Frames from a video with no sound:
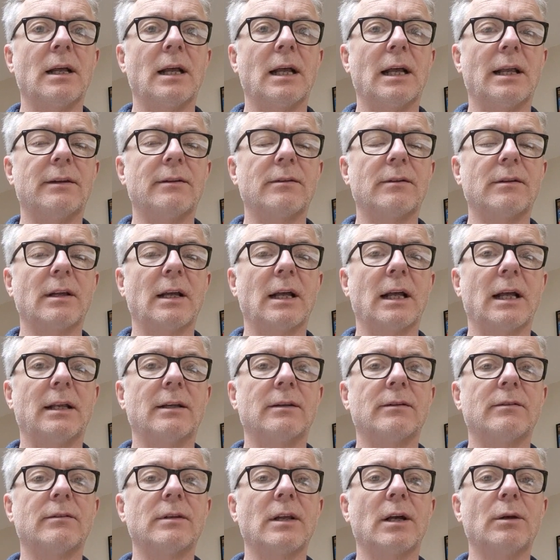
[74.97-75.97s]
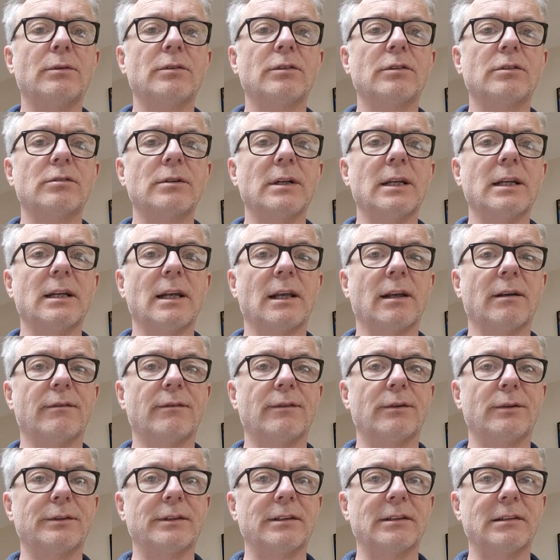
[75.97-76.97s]
and no screening
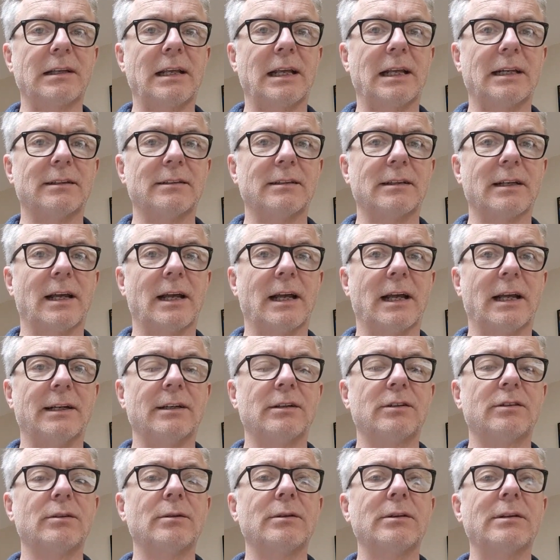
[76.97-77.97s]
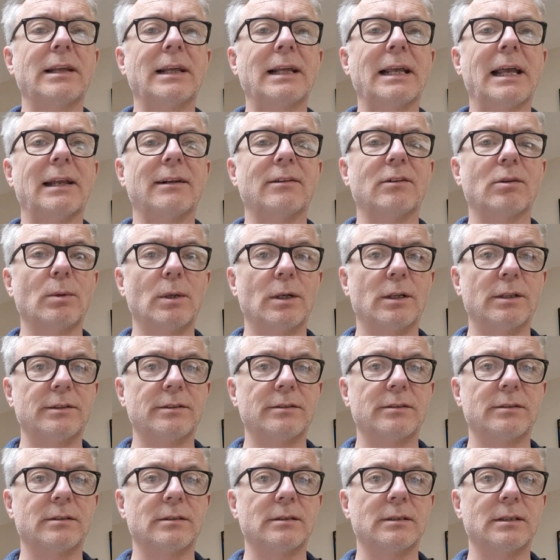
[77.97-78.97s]
for dyslexia, and as soon as they get to
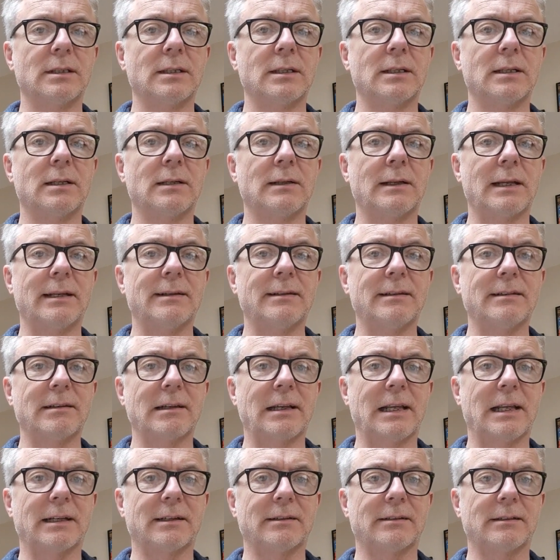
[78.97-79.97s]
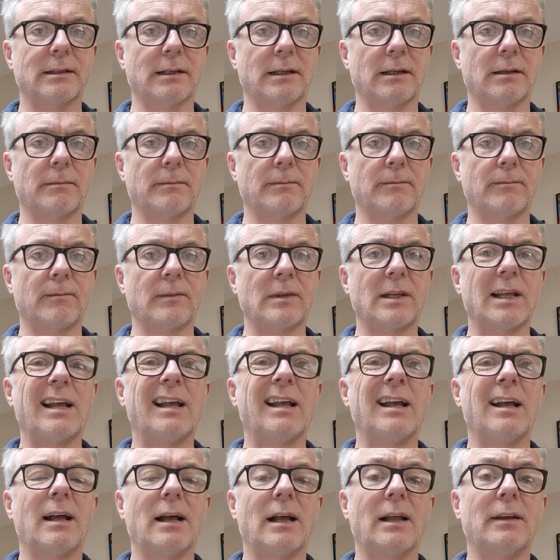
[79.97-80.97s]
us, they're dyslexic?
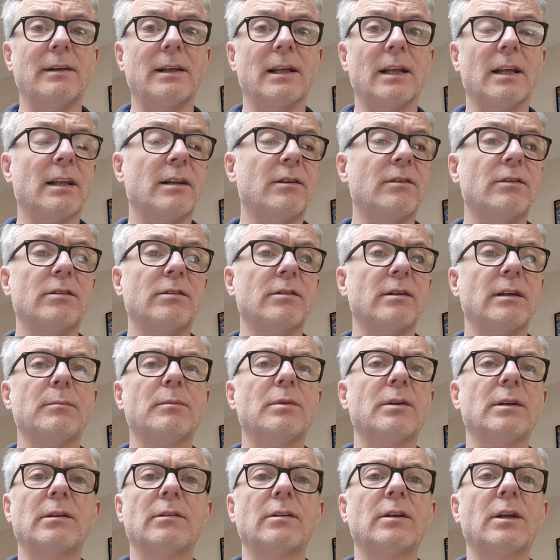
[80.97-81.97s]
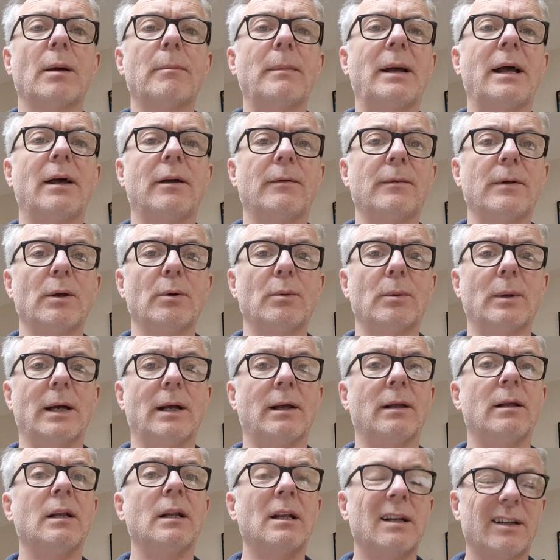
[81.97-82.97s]
And it seems it's come out of
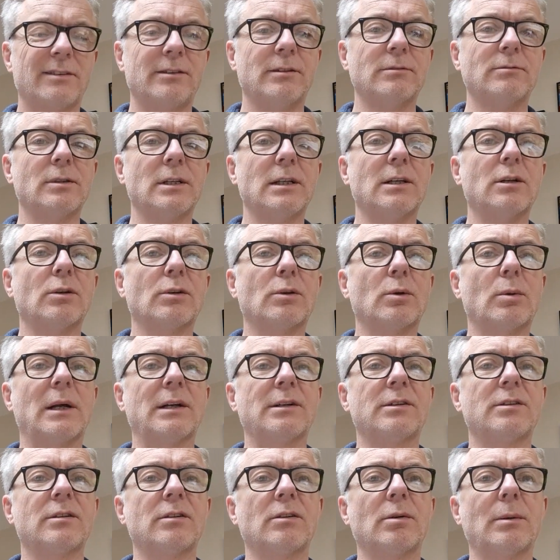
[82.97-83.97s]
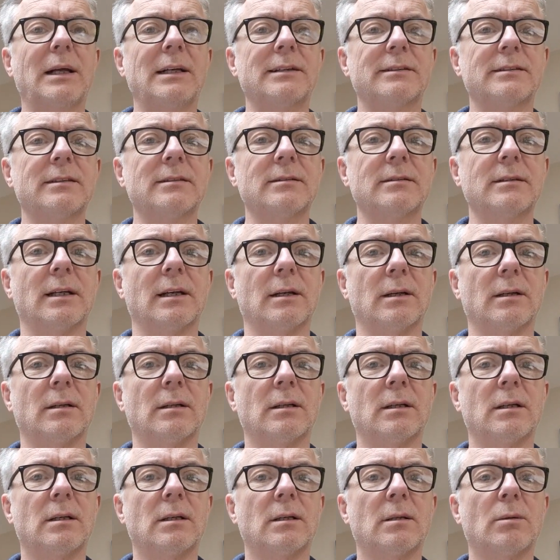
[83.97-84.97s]
nowhere. It's a really good question to ask, isn't it?
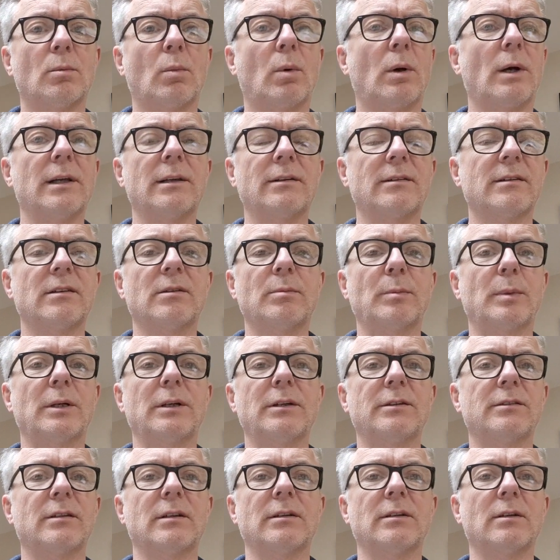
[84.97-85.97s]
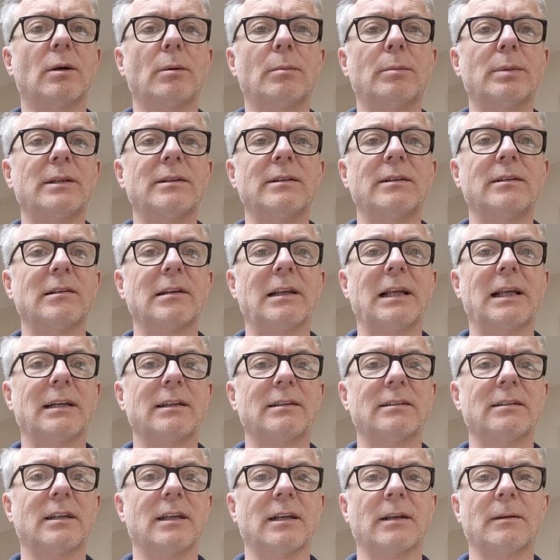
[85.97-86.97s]
Why has this person not been
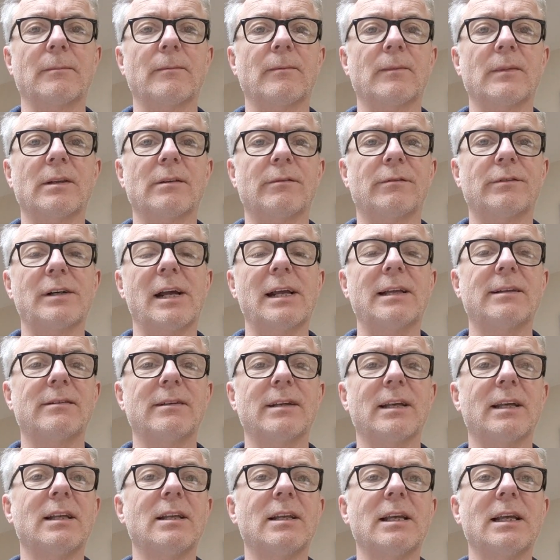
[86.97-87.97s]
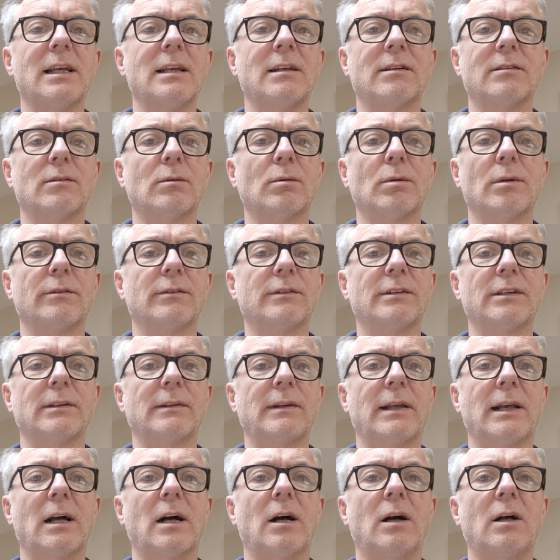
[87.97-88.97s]
dyslexic for 18 years and all of a
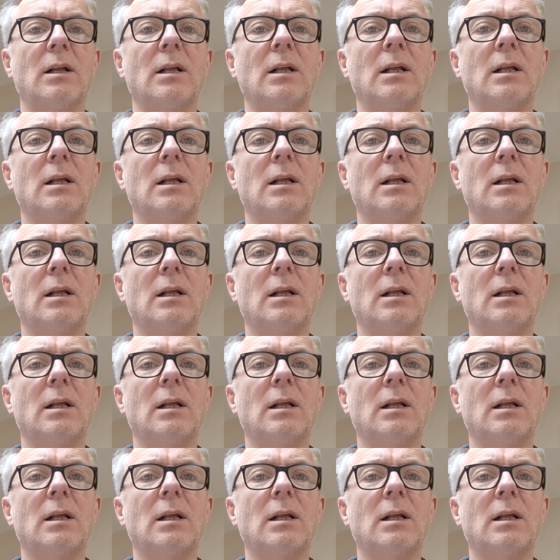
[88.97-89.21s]
sudden they are?